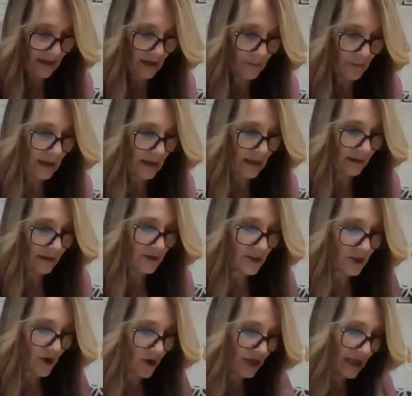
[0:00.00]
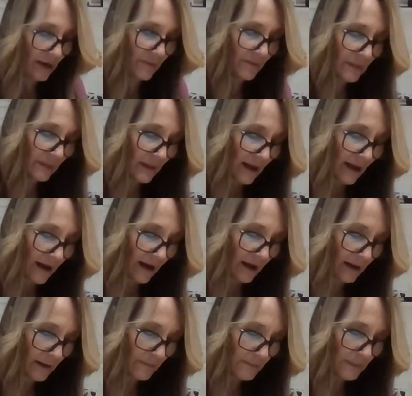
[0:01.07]
can get a little snarky.
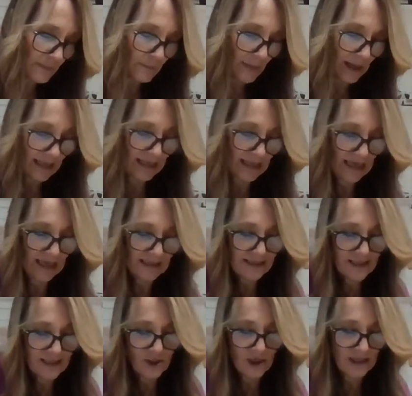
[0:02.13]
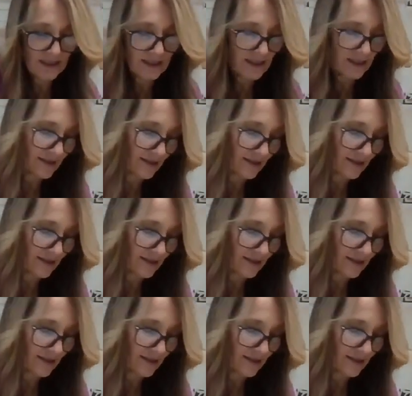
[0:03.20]
But it's just,